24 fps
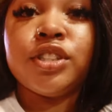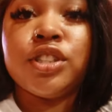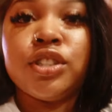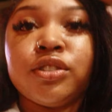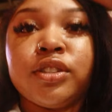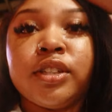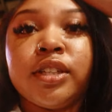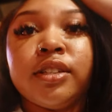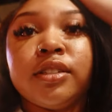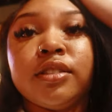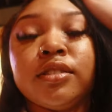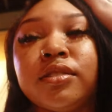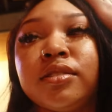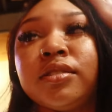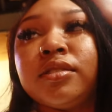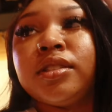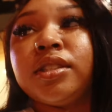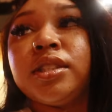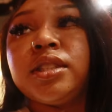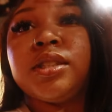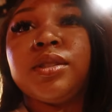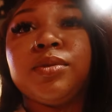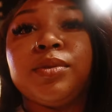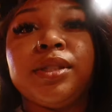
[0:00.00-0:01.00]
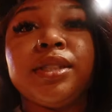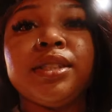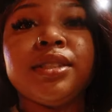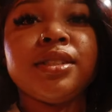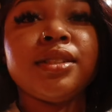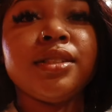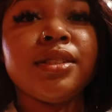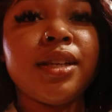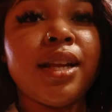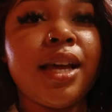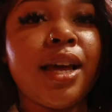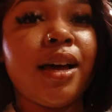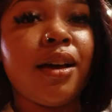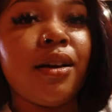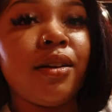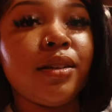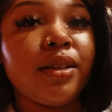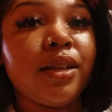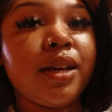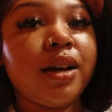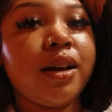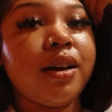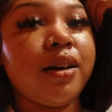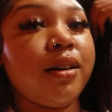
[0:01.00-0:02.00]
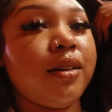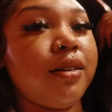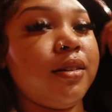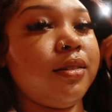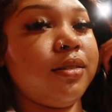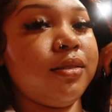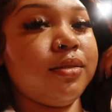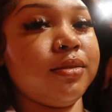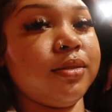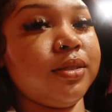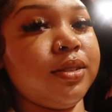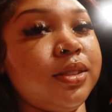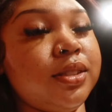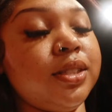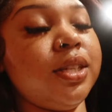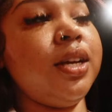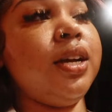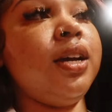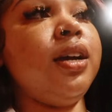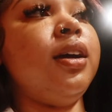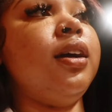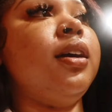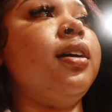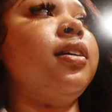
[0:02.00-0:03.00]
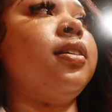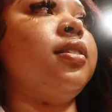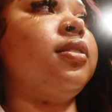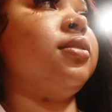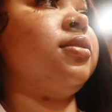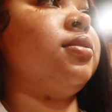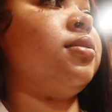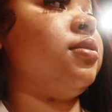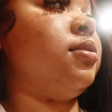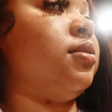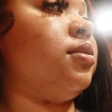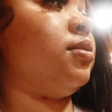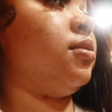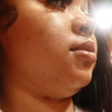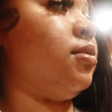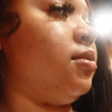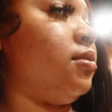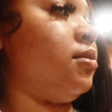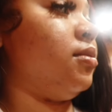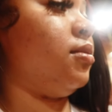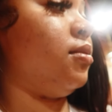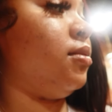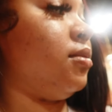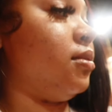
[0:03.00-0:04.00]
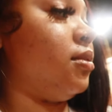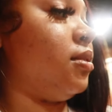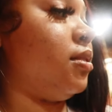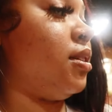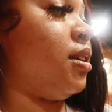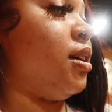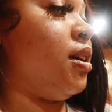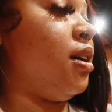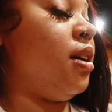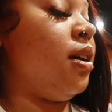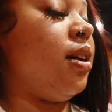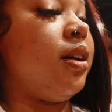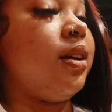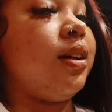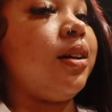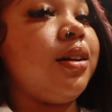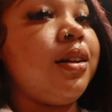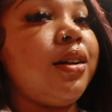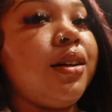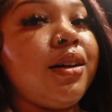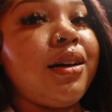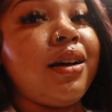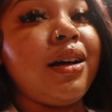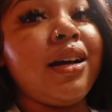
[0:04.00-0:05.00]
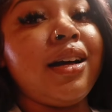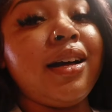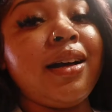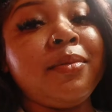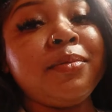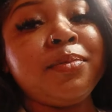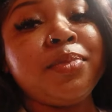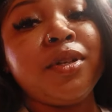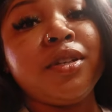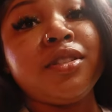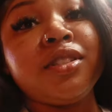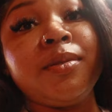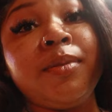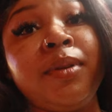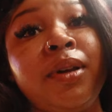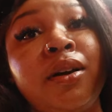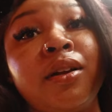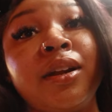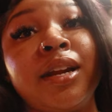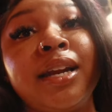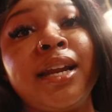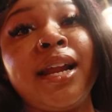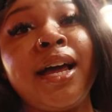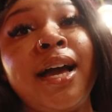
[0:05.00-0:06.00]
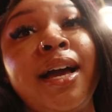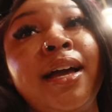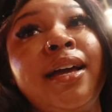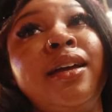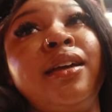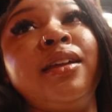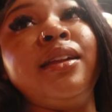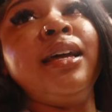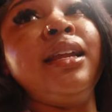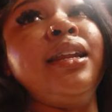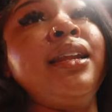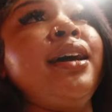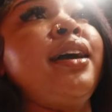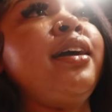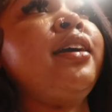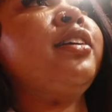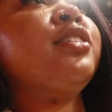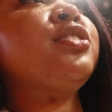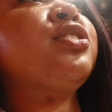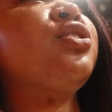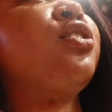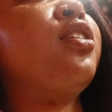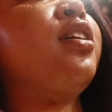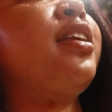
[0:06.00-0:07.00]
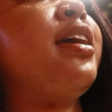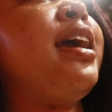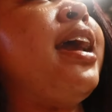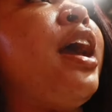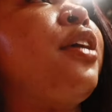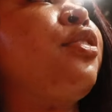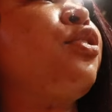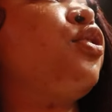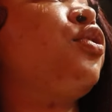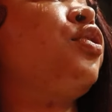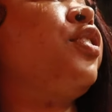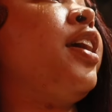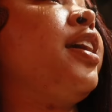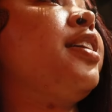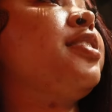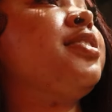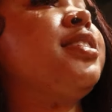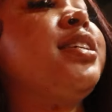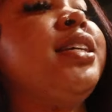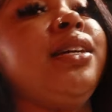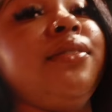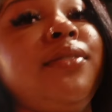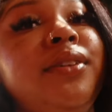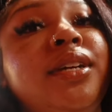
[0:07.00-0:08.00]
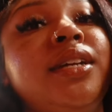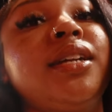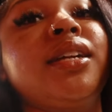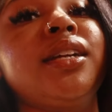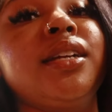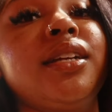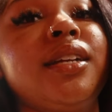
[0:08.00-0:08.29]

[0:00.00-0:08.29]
Street. We smell, y'all. I'm supposed to be on a diet. That diet is starting after Thanksgiving.